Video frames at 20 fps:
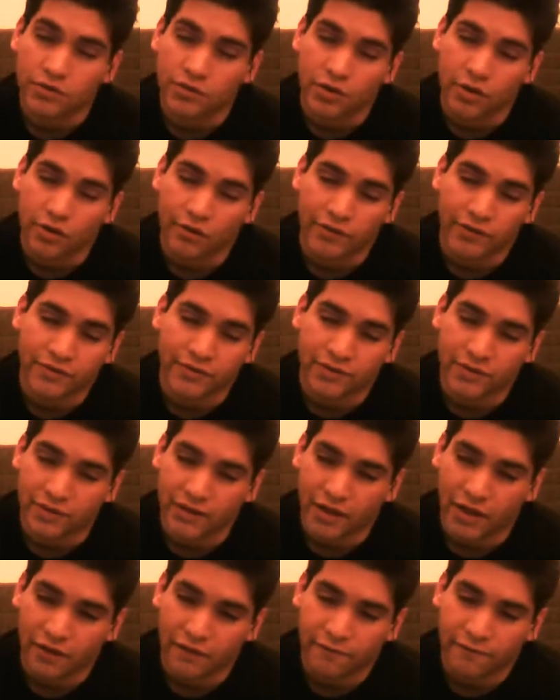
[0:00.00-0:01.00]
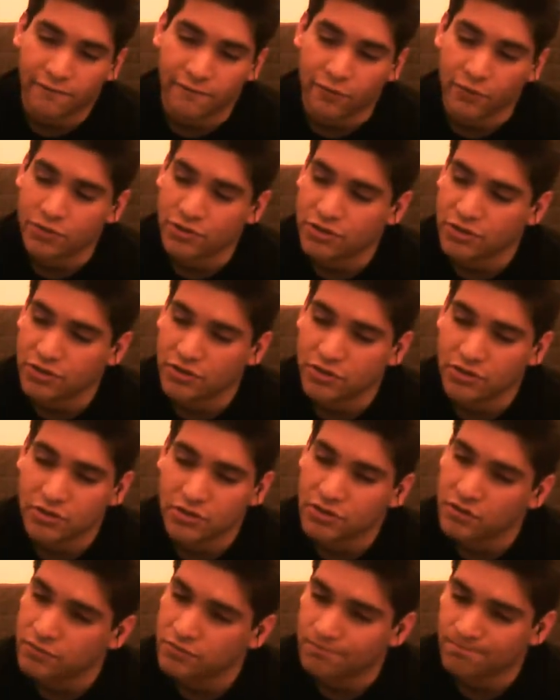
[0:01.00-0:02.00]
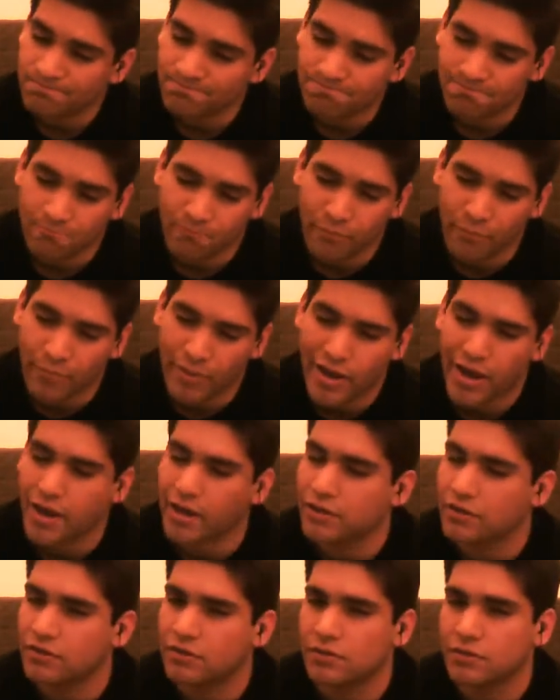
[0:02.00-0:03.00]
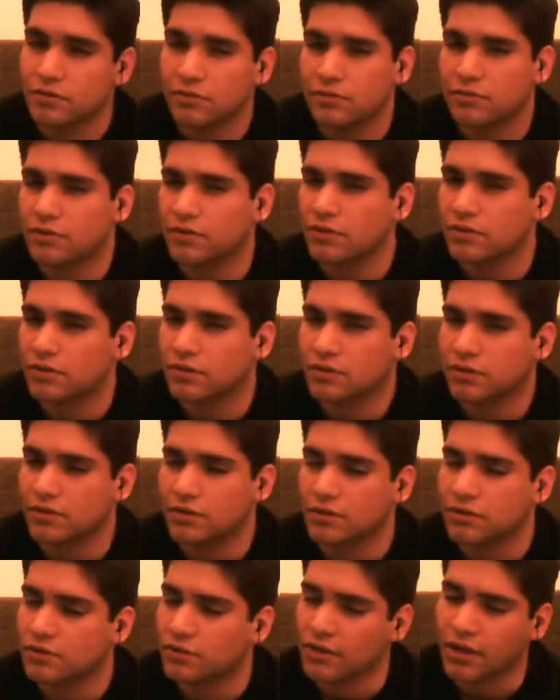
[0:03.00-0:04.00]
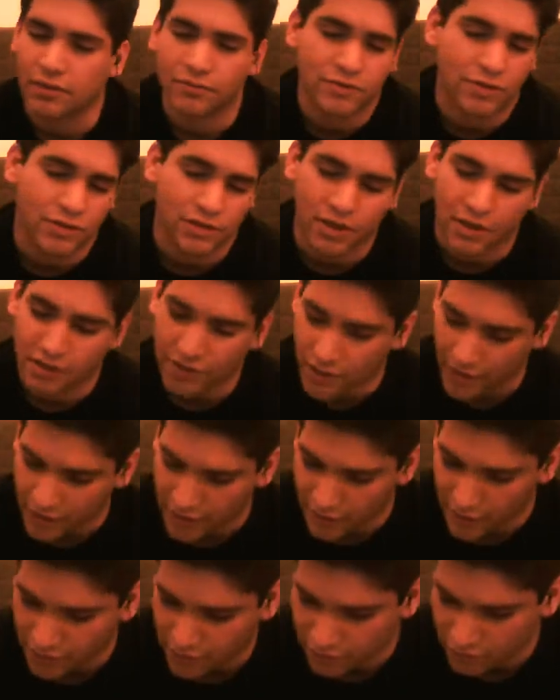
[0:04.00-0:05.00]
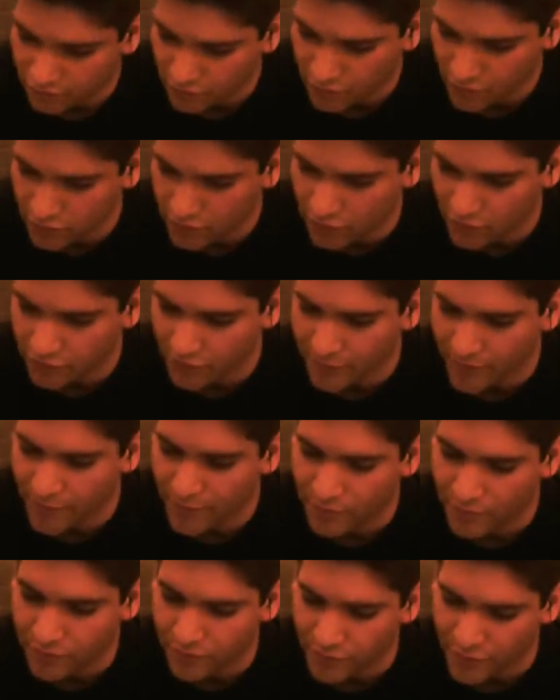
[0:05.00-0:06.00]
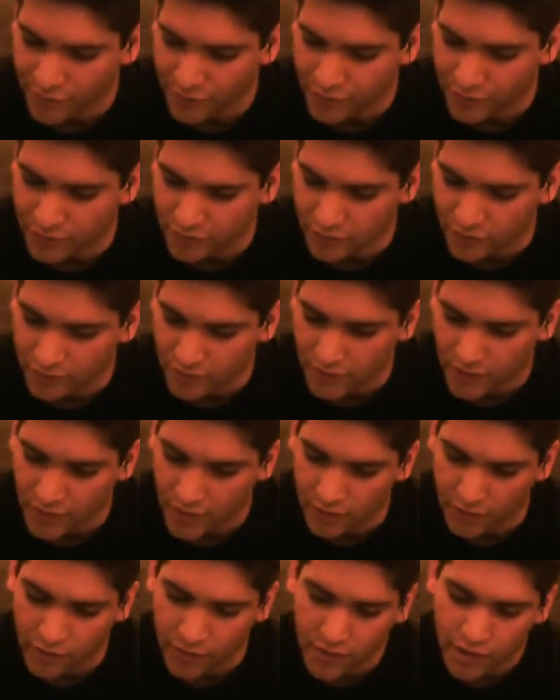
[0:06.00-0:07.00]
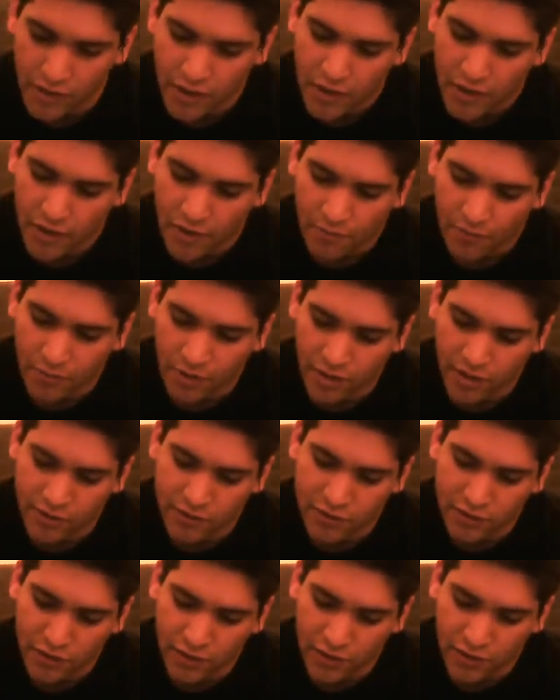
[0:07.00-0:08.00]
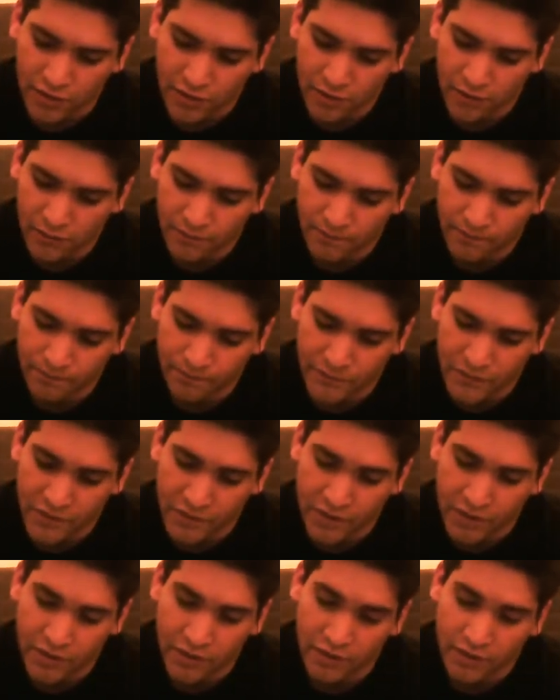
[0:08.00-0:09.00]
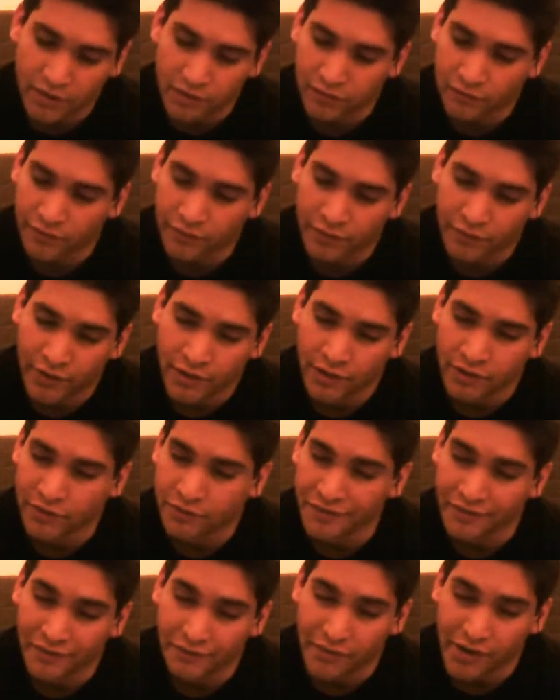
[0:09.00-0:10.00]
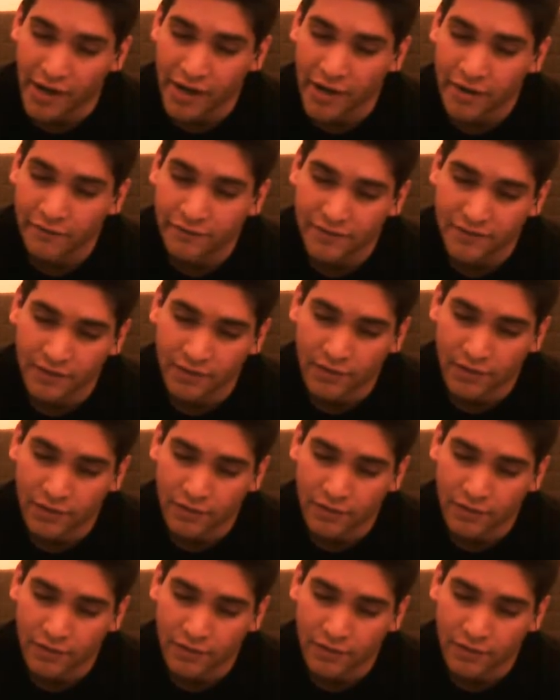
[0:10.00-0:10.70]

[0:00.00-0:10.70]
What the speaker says: go and see a fusion band, something like that. I really don't remember, and I really don't care. But he didn't arrive,